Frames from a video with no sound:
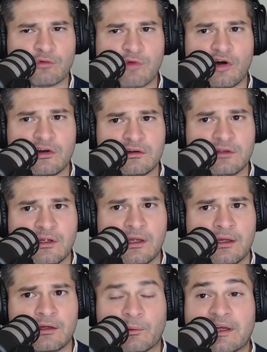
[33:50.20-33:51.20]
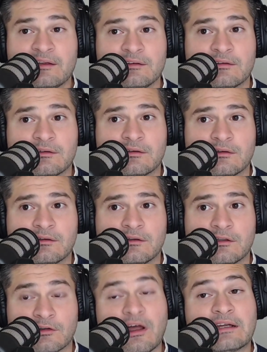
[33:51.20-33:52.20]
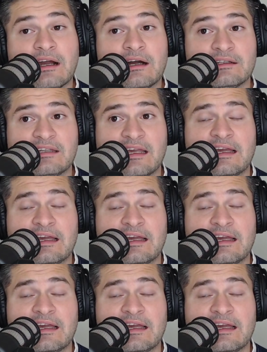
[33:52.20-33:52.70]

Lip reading: wrong, where? Leichhardt, yeah.